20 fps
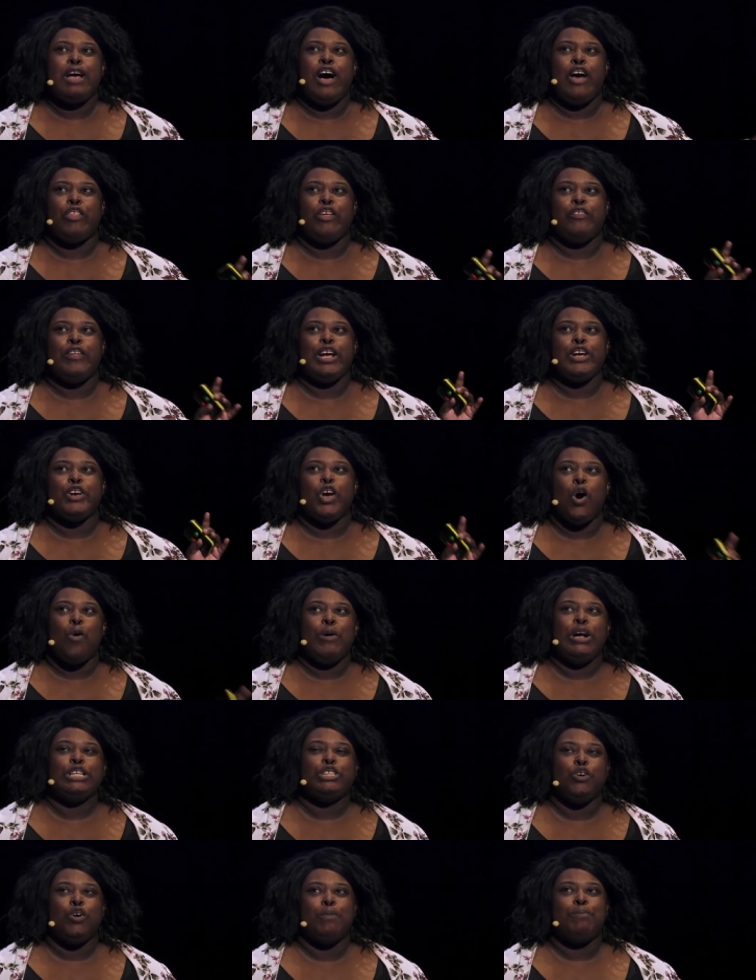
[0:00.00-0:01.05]
other than
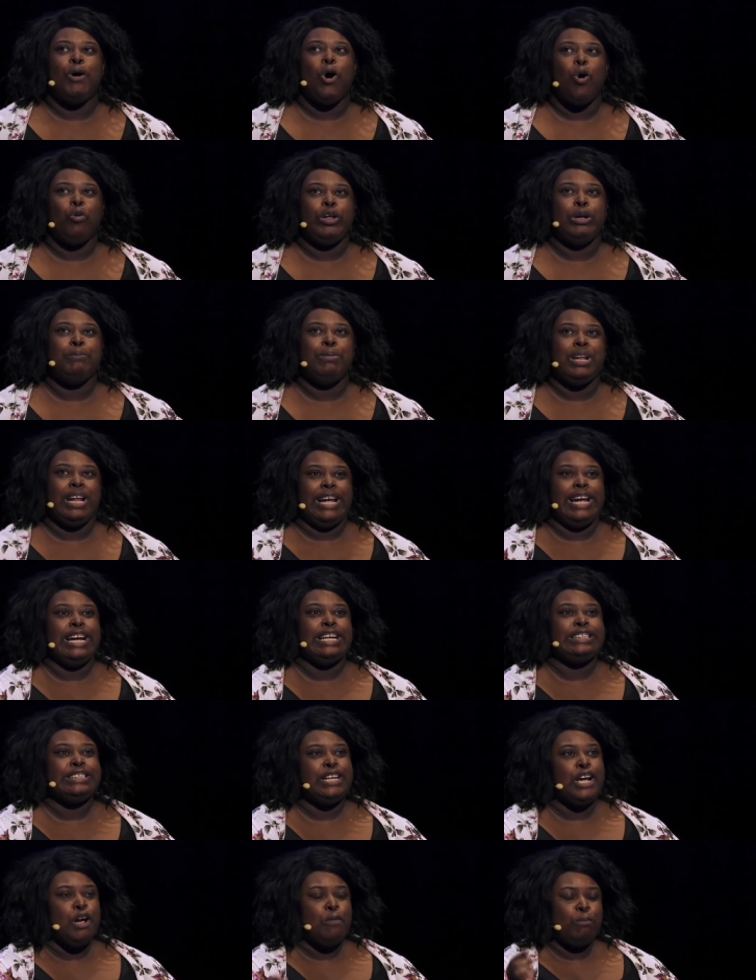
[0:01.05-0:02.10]
going to a polling
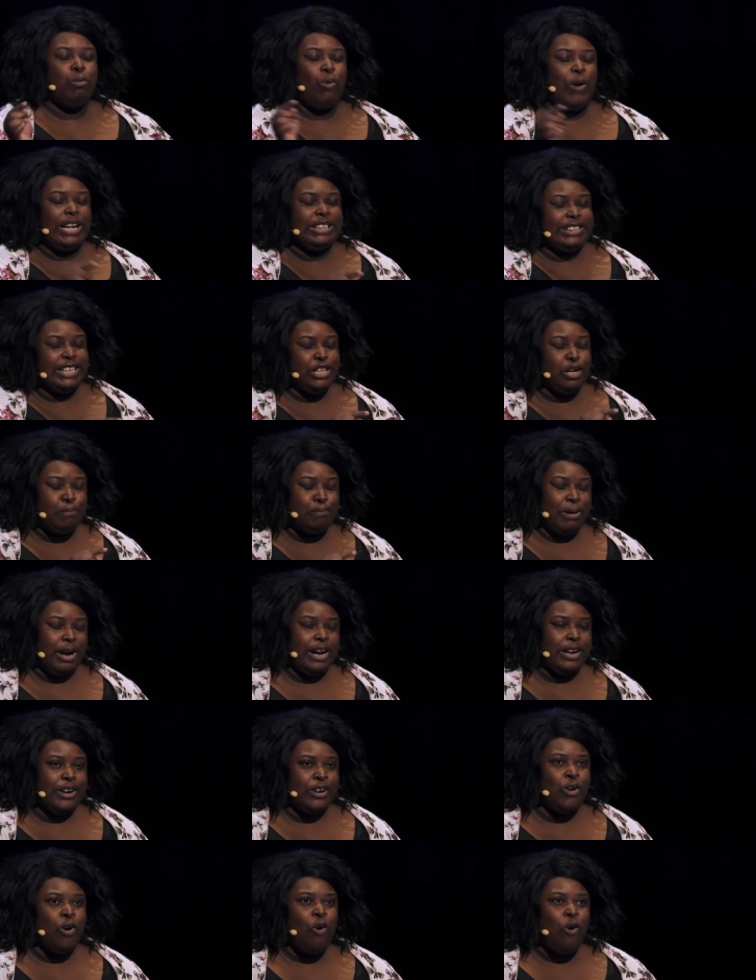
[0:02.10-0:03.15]
place, pressing a
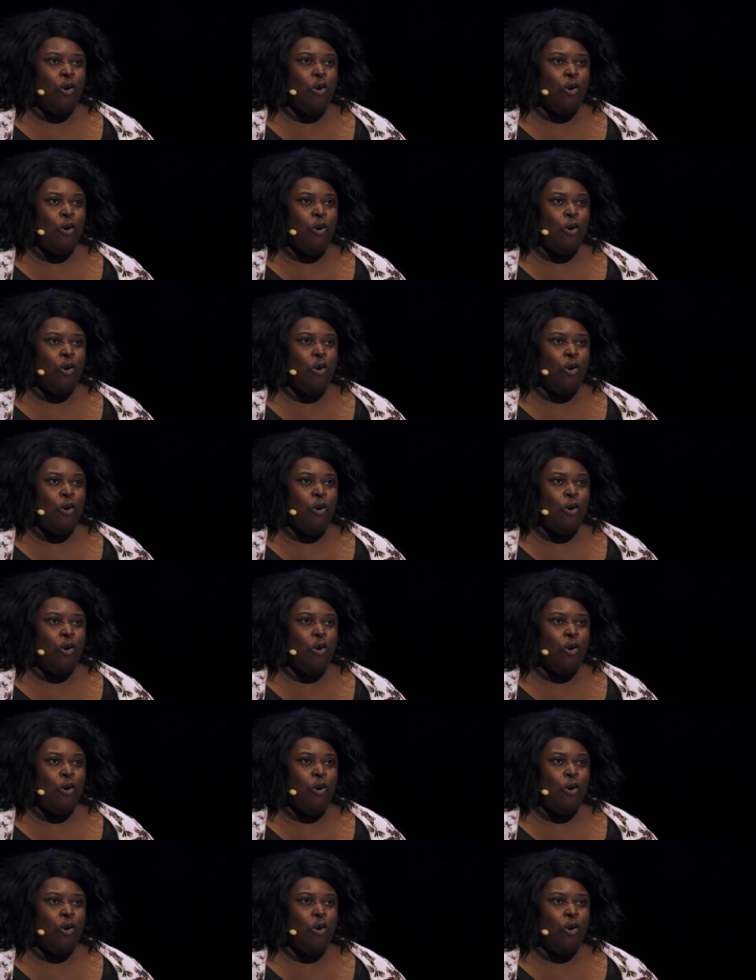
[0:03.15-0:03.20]
button,